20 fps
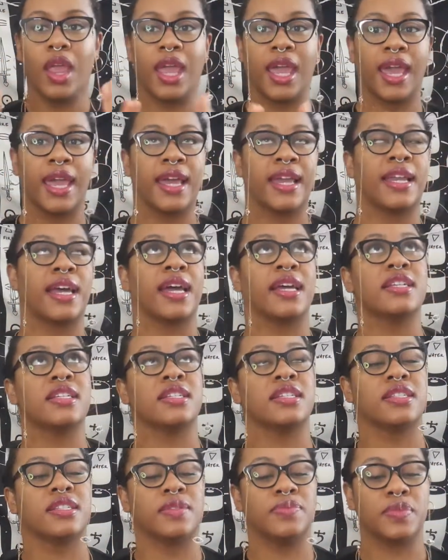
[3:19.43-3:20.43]
And I
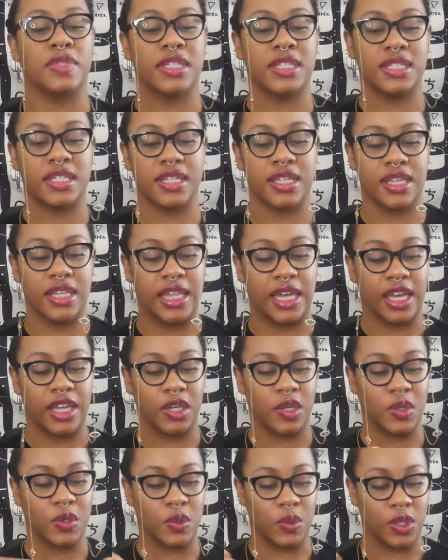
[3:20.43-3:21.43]
just simply see that
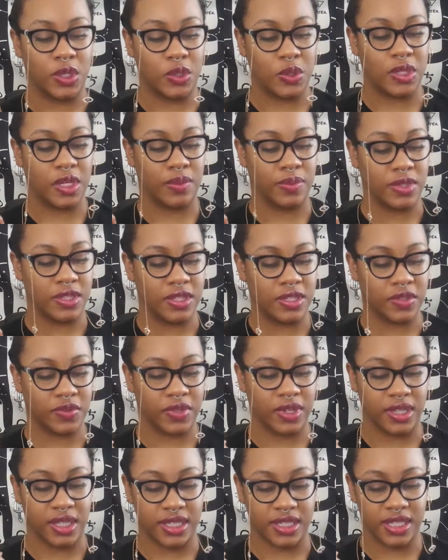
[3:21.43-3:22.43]
you're going to come to this
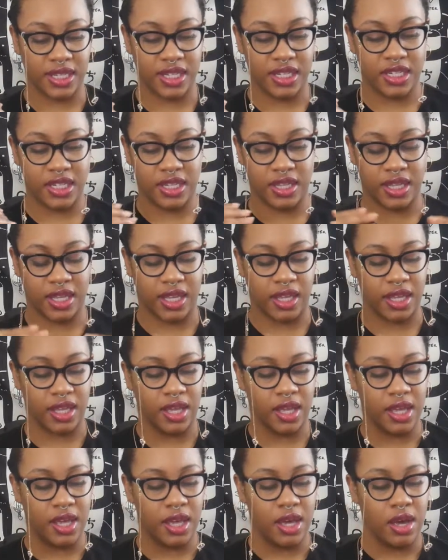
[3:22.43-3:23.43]
realization that,
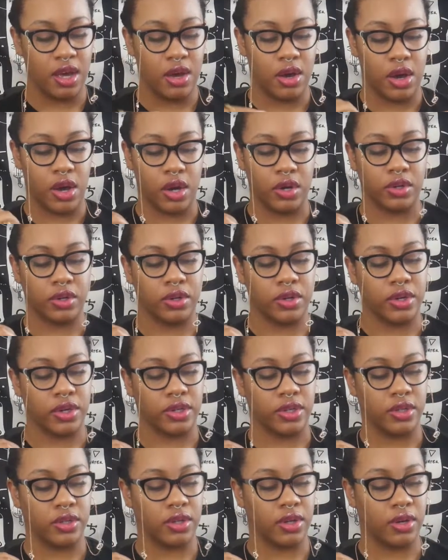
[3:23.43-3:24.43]
hold
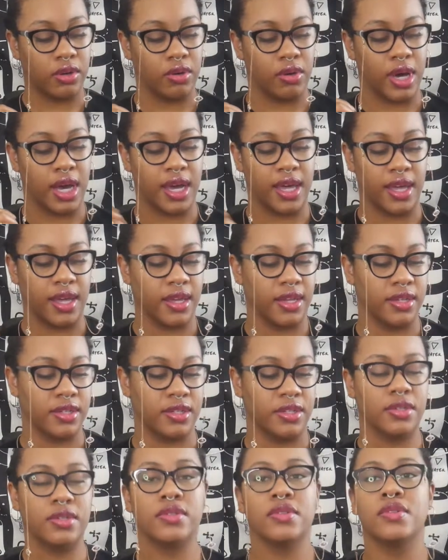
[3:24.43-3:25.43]
on, you know, I
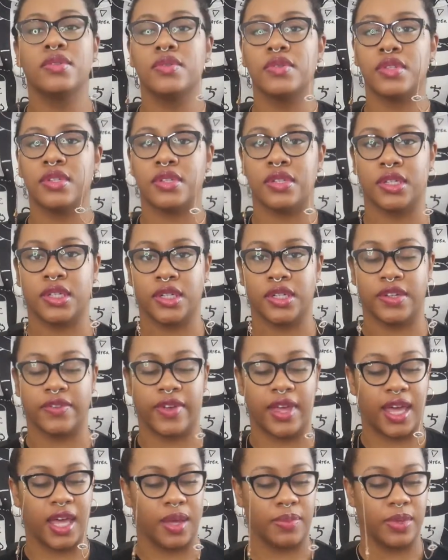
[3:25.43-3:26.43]
do deserve
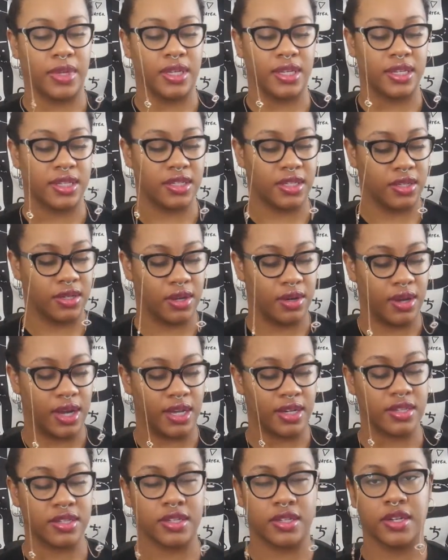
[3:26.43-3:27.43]
happiness, you know,
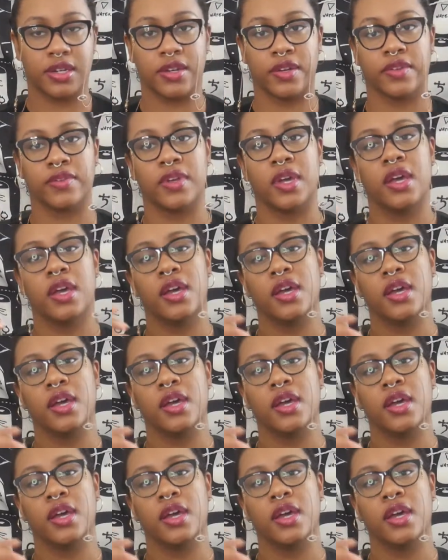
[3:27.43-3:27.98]
I deserve,